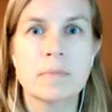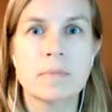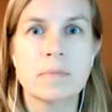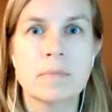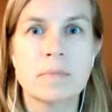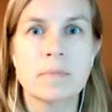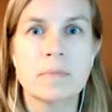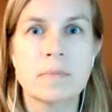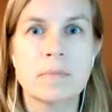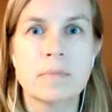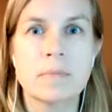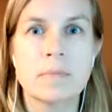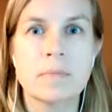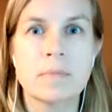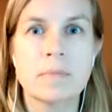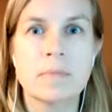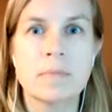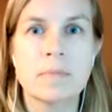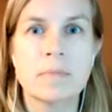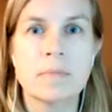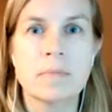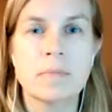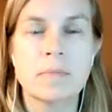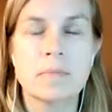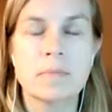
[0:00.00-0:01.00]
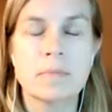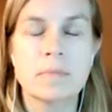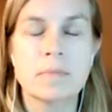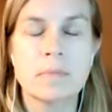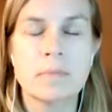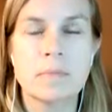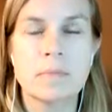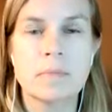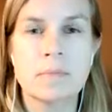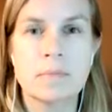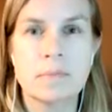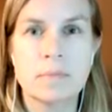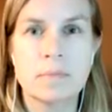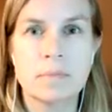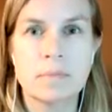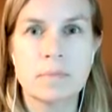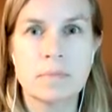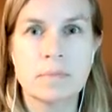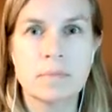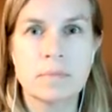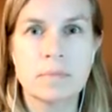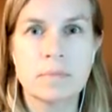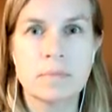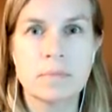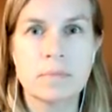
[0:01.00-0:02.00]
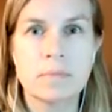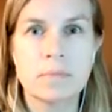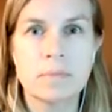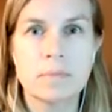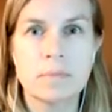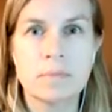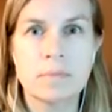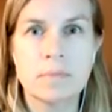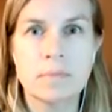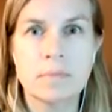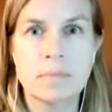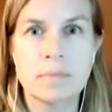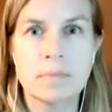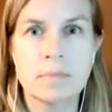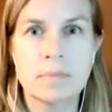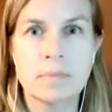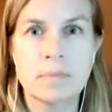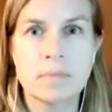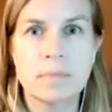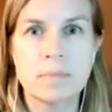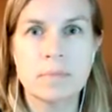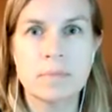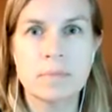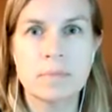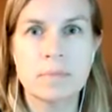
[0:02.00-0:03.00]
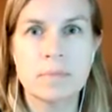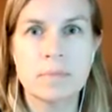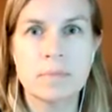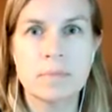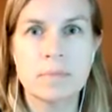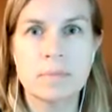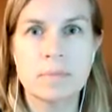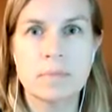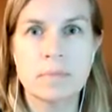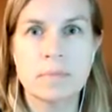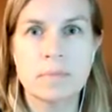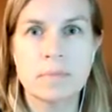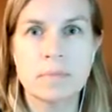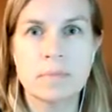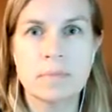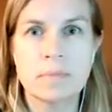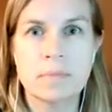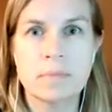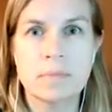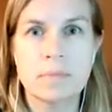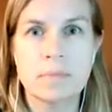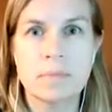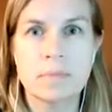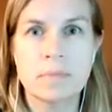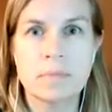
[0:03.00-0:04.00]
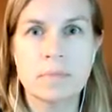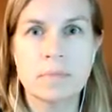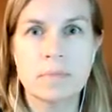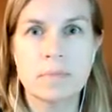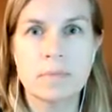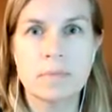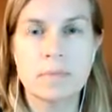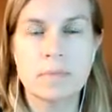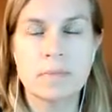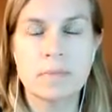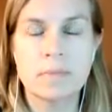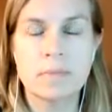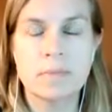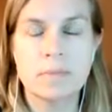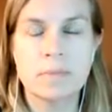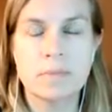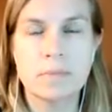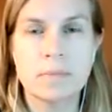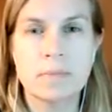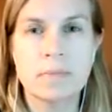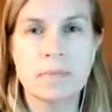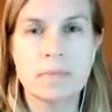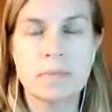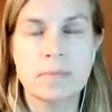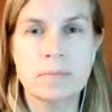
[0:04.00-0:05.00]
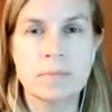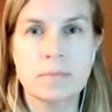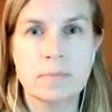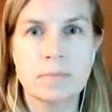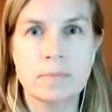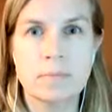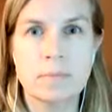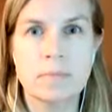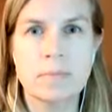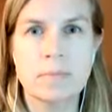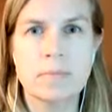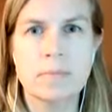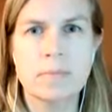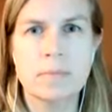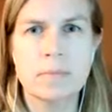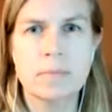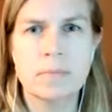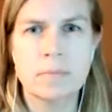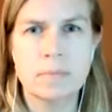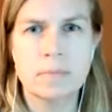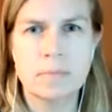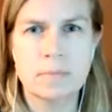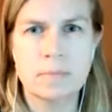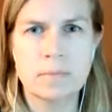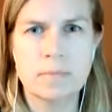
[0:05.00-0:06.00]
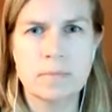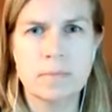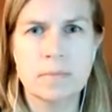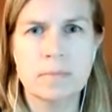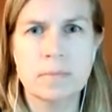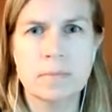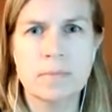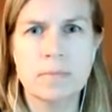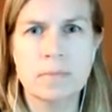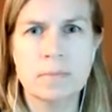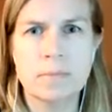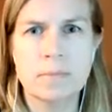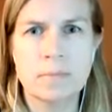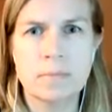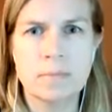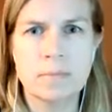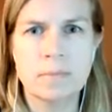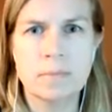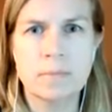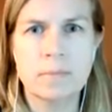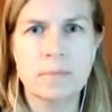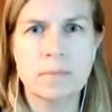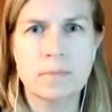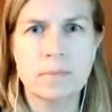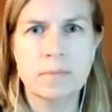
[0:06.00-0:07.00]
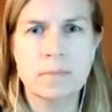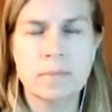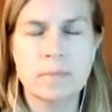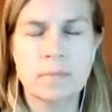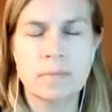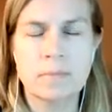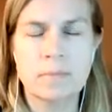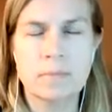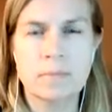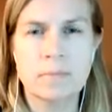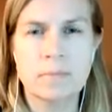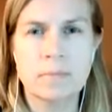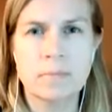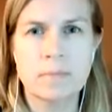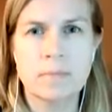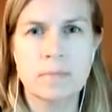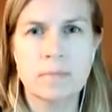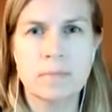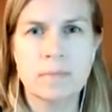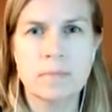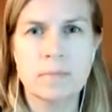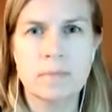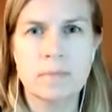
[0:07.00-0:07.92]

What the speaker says: This person isn't speaking.